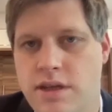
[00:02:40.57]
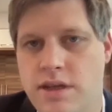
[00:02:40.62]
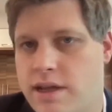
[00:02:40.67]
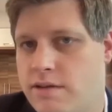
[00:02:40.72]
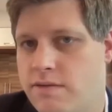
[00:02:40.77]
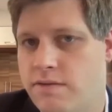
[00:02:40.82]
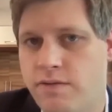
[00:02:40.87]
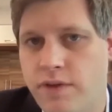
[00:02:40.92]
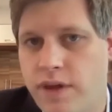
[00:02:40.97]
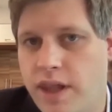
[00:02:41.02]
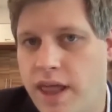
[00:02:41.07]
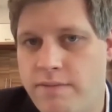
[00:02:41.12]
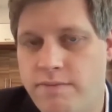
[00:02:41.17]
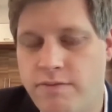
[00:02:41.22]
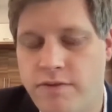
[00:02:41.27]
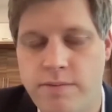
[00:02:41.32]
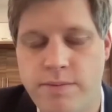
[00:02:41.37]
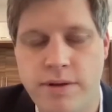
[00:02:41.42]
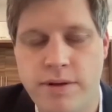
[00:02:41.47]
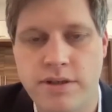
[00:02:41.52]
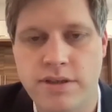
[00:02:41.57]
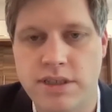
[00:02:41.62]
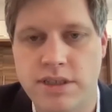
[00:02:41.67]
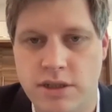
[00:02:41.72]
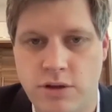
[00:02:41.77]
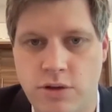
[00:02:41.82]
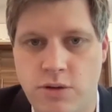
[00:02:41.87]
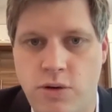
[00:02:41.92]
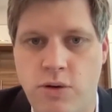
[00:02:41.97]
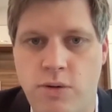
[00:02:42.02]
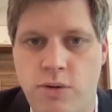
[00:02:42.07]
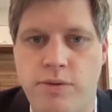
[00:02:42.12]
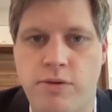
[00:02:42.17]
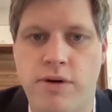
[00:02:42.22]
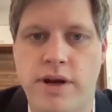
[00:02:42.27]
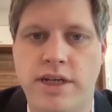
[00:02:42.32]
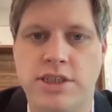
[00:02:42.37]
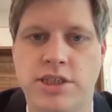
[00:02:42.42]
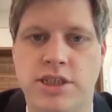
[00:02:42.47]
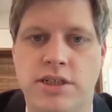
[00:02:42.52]
and philanthropists and
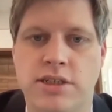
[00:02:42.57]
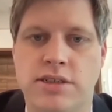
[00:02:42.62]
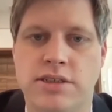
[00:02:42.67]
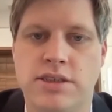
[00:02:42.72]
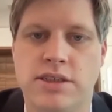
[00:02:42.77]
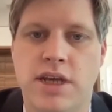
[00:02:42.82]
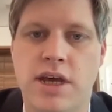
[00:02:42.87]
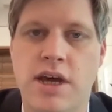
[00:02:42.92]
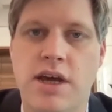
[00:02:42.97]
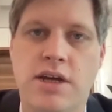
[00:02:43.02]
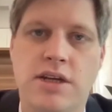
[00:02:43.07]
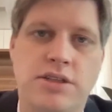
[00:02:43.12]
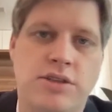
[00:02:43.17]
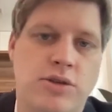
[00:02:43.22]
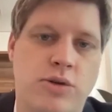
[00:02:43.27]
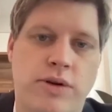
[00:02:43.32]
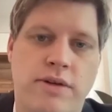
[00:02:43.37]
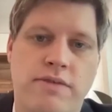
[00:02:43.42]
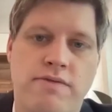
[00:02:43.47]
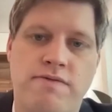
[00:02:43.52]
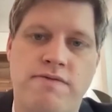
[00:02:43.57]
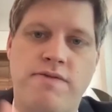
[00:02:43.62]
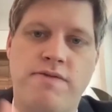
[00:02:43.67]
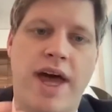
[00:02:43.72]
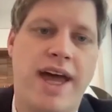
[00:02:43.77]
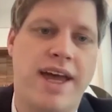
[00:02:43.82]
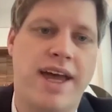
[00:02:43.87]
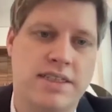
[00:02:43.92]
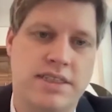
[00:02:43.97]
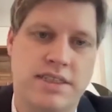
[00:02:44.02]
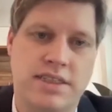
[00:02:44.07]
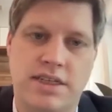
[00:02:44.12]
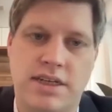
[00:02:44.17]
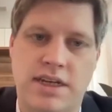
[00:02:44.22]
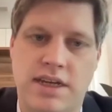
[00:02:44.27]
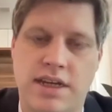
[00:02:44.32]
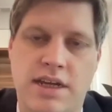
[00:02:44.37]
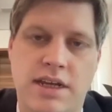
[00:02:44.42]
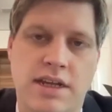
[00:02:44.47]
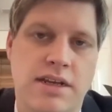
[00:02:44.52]
corporations to invest
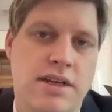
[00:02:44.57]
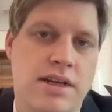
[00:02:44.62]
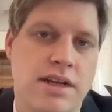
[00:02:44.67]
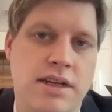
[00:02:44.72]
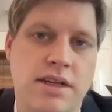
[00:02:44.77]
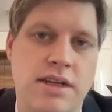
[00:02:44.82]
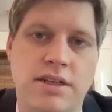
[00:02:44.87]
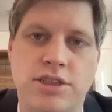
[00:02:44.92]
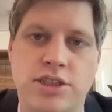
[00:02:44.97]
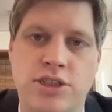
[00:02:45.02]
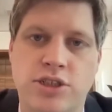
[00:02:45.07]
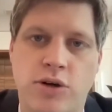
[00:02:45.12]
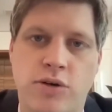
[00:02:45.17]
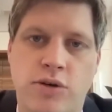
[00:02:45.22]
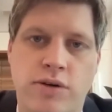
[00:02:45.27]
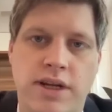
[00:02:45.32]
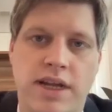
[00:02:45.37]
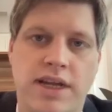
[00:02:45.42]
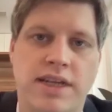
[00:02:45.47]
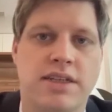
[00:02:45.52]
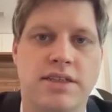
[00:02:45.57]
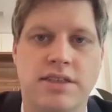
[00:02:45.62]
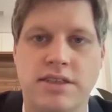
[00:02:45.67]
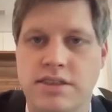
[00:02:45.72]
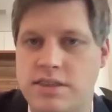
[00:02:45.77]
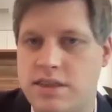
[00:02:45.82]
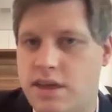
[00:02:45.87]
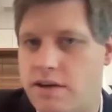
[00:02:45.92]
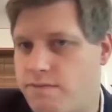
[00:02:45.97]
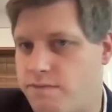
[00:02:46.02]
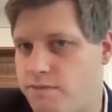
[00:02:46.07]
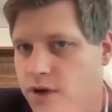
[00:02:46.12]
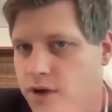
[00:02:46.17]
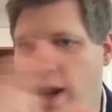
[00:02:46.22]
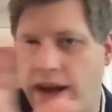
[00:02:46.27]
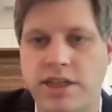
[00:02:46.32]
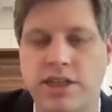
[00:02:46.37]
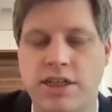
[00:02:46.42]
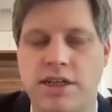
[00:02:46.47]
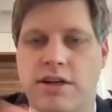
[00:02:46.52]
in ensuring that a
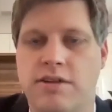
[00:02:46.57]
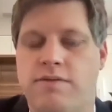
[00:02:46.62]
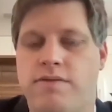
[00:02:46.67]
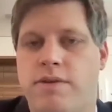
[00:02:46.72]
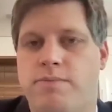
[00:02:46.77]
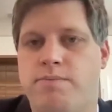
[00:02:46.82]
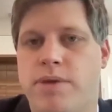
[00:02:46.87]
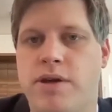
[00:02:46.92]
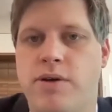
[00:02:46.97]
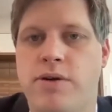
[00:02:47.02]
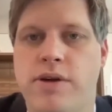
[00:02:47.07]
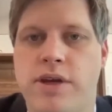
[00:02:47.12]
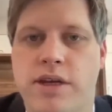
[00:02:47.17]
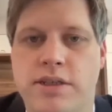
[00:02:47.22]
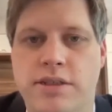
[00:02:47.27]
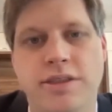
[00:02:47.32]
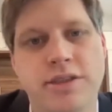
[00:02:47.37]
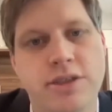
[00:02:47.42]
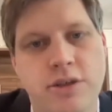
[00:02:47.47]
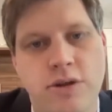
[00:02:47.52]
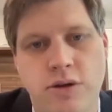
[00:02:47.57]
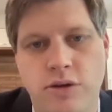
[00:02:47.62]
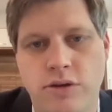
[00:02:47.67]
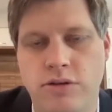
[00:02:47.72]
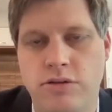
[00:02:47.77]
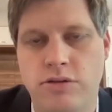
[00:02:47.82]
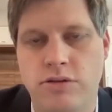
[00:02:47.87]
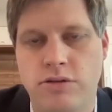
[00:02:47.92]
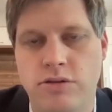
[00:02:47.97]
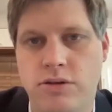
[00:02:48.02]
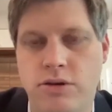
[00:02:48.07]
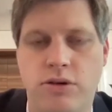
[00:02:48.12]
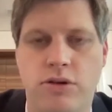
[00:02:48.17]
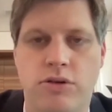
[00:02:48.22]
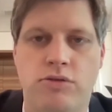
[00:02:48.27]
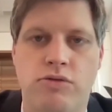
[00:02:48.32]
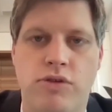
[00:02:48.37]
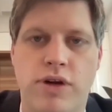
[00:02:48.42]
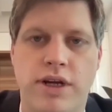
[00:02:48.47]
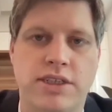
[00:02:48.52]
fraction of the billions could
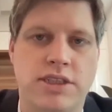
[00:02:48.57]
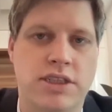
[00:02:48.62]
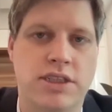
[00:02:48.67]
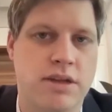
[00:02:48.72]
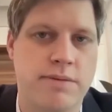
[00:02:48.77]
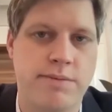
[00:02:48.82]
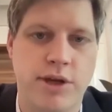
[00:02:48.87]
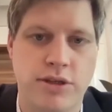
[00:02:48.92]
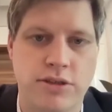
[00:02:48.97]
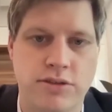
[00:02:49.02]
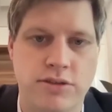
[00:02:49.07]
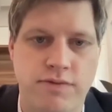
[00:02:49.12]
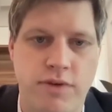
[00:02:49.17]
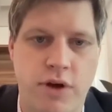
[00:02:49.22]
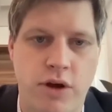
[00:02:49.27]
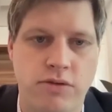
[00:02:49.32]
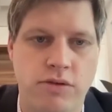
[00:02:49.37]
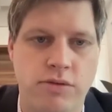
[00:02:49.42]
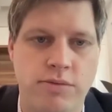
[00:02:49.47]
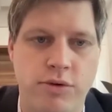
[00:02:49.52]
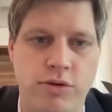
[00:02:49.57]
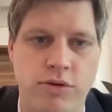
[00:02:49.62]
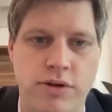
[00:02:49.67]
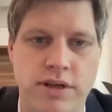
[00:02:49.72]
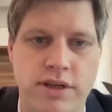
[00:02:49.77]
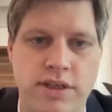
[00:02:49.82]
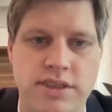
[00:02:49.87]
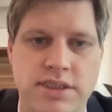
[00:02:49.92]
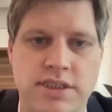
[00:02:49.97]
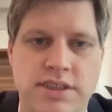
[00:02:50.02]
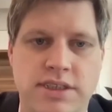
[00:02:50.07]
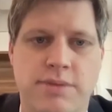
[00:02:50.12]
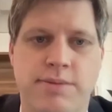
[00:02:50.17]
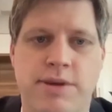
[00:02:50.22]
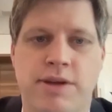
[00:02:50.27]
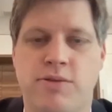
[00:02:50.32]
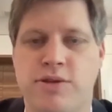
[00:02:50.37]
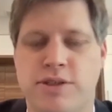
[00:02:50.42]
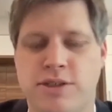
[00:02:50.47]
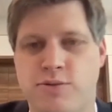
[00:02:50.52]
reach the most vulnerable. And this is
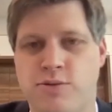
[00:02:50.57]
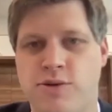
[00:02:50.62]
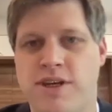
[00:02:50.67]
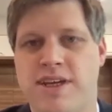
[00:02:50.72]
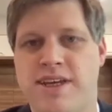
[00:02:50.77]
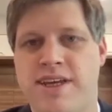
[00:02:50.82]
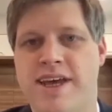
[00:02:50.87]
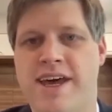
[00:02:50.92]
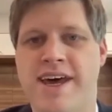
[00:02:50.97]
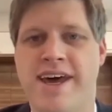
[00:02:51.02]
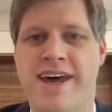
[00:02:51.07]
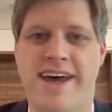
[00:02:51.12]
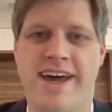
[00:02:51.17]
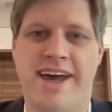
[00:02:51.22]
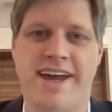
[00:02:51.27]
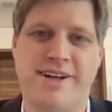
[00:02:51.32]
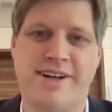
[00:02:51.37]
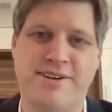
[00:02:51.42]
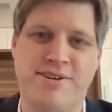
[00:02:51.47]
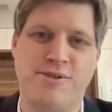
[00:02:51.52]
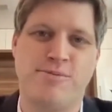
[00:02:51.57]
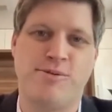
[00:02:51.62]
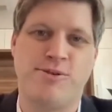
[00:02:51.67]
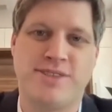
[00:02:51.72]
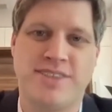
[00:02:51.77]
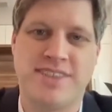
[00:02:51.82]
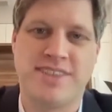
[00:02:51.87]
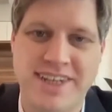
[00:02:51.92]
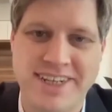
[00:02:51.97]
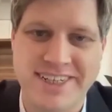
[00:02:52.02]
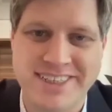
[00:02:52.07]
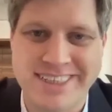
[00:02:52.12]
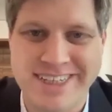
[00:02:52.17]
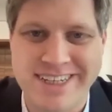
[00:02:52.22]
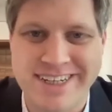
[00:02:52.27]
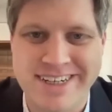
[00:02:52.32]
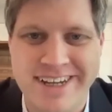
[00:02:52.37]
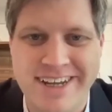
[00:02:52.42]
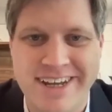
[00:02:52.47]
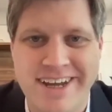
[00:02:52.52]
something which we at Global
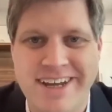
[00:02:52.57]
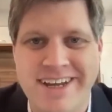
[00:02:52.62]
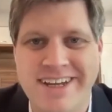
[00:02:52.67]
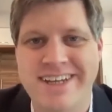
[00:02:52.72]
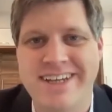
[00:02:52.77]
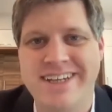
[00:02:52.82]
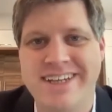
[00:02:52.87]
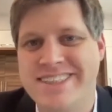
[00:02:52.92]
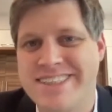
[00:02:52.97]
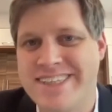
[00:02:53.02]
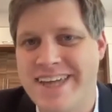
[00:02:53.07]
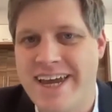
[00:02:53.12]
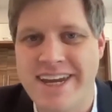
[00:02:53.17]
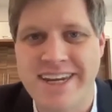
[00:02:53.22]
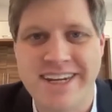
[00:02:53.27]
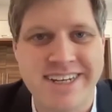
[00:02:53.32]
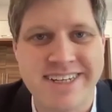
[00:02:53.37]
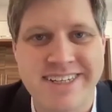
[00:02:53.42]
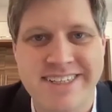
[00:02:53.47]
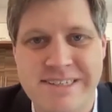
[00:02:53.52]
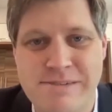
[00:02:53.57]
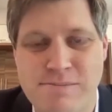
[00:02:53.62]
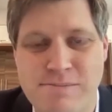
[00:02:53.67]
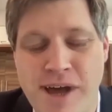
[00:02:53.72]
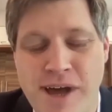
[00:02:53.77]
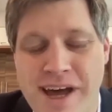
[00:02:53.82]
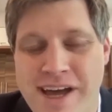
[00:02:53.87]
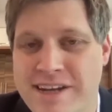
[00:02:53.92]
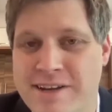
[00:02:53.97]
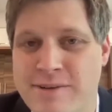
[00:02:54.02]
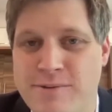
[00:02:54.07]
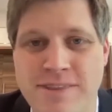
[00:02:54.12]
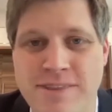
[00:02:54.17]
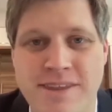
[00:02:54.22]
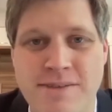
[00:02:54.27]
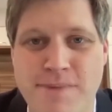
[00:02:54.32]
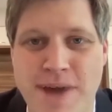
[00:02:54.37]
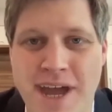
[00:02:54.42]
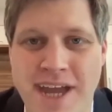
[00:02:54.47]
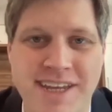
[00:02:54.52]
Citizen are excited to partner with
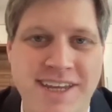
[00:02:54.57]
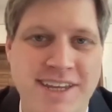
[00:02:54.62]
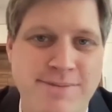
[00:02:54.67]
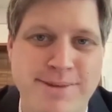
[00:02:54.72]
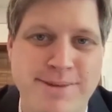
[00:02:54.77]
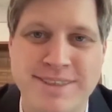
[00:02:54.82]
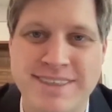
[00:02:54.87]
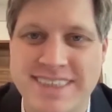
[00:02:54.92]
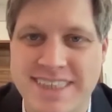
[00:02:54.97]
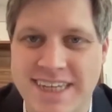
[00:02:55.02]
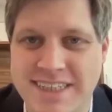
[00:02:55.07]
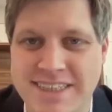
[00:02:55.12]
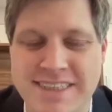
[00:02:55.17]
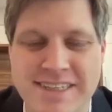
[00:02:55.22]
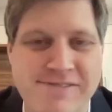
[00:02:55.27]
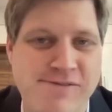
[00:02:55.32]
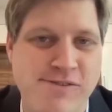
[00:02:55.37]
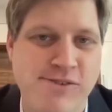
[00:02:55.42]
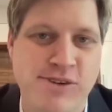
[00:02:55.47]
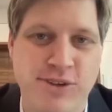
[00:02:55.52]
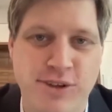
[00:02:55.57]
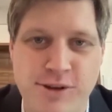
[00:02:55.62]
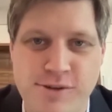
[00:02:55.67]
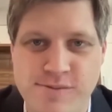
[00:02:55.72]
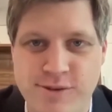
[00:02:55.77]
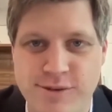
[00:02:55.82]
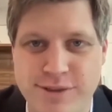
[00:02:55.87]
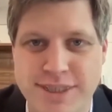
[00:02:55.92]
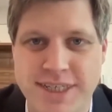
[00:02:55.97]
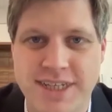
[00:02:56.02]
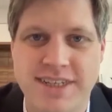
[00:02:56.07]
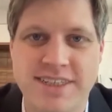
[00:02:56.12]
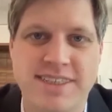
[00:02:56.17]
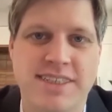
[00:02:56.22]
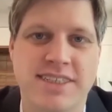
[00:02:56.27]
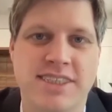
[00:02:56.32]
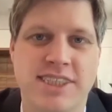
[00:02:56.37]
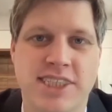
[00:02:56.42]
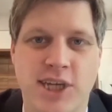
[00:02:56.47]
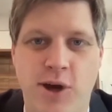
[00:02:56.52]
the Ban Ki-moon Center for Global
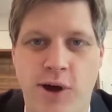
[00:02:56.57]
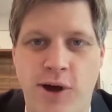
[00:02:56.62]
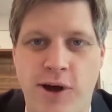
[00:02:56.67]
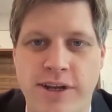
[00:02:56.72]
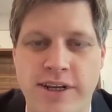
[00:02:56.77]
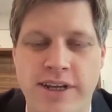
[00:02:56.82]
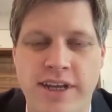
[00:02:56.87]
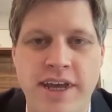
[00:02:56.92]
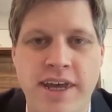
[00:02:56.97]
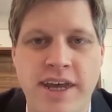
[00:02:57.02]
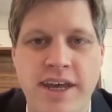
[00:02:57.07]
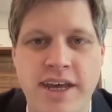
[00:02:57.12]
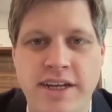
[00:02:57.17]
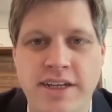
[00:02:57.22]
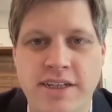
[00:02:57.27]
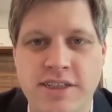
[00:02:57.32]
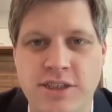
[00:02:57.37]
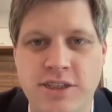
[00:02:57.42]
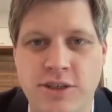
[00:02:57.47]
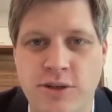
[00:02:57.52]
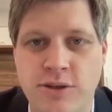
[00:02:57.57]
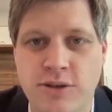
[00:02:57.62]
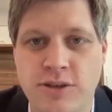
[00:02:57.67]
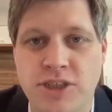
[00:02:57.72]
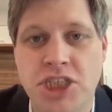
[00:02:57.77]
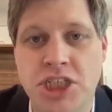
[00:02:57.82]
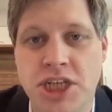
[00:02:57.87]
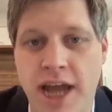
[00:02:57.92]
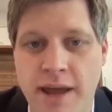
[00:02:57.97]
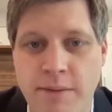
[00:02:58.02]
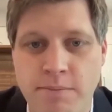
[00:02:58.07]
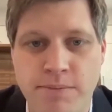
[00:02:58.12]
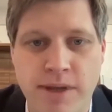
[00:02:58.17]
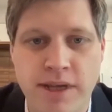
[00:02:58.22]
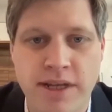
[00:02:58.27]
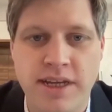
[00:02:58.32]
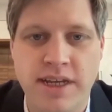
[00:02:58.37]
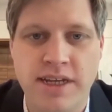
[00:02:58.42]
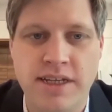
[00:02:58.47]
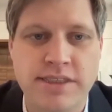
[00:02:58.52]
Citizens on, to
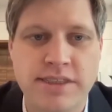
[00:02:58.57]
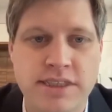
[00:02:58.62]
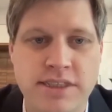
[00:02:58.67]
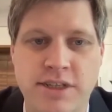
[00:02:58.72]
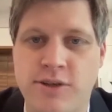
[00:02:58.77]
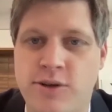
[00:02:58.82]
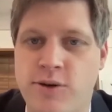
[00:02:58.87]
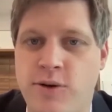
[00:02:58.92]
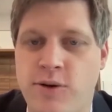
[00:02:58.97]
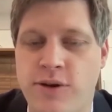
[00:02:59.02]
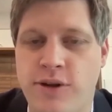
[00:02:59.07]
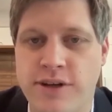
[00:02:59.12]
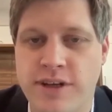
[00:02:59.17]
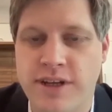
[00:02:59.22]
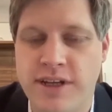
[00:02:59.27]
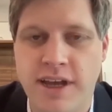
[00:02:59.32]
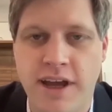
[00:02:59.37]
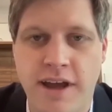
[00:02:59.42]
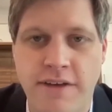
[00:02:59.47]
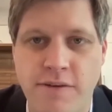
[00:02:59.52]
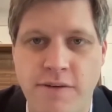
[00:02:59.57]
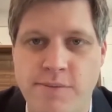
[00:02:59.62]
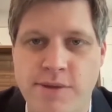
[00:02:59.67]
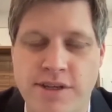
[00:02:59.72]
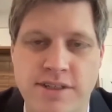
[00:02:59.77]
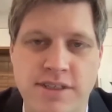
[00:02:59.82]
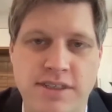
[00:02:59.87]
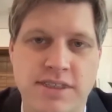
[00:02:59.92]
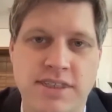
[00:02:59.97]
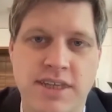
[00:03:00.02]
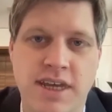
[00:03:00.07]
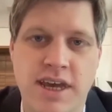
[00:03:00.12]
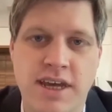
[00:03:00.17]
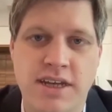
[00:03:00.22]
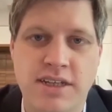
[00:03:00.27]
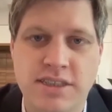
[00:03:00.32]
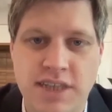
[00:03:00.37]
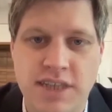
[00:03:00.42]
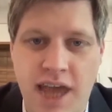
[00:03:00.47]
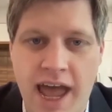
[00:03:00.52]
champion this, to call on governments
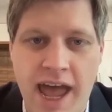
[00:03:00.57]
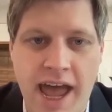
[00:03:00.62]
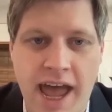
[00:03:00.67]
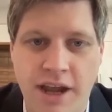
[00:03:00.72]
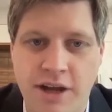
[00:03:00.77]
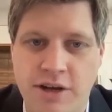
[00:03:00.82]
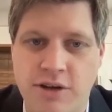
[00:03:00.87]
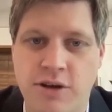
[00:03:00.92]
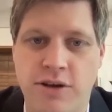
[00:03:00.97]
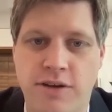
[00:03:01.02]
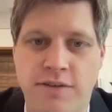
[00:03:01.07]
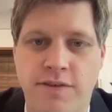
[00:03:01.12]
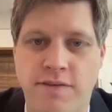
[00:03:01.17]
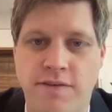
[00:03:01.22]
to act over